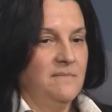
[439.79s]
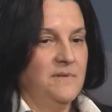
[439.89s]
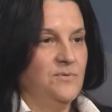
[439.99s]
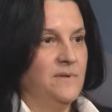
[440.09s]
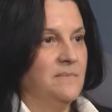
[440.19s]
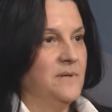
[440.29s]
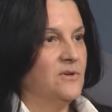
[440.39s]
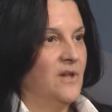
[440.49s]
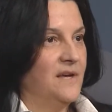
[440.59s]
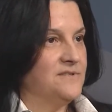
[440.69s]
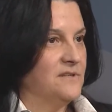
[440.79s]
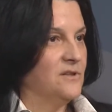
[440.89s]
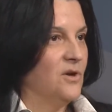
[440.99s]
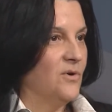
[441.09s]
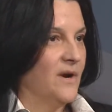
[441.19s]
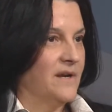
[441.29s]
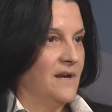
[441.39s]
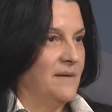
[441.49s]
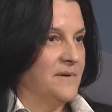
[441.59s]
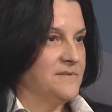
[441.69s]
between the middle class and the lower
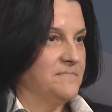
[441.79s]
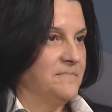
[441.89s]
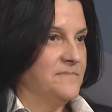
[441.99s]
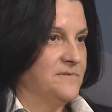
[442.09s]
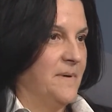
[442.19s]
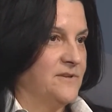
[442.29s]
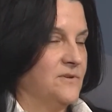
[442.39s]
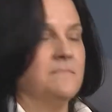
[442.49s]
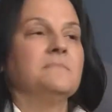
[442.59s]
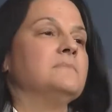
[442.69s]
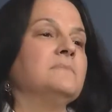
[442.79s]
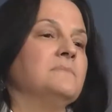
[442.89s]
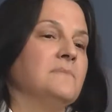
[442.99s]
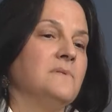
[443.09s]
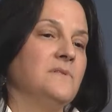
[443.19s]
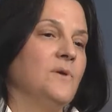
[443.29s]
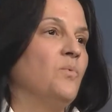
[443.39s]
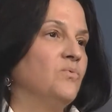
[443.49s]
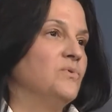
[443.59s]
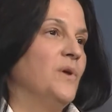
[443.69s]
economic spectrum,
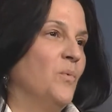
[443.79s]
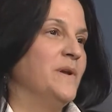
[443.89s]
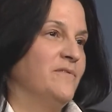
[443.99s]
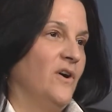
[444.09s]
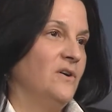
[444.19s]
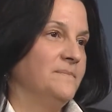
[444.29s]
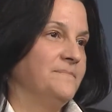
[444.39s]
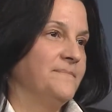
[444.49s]
the windfall.